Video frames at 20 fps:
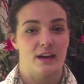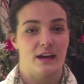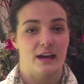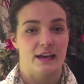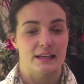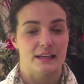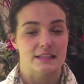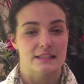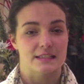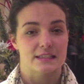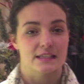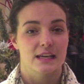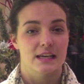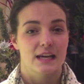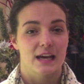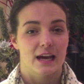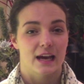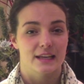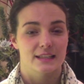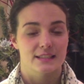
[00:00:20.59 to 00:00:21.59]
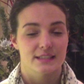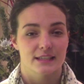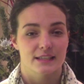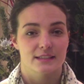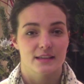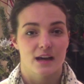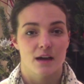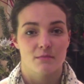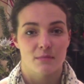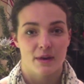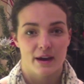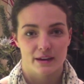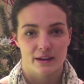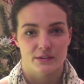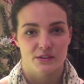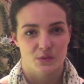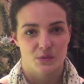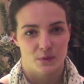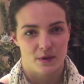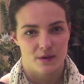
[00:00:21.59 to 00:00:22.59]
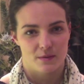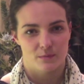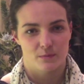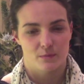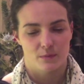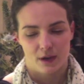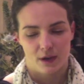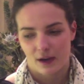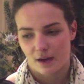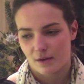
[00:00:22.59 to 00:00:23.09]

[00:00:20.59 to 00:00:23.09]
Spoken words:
and I did a mile swim.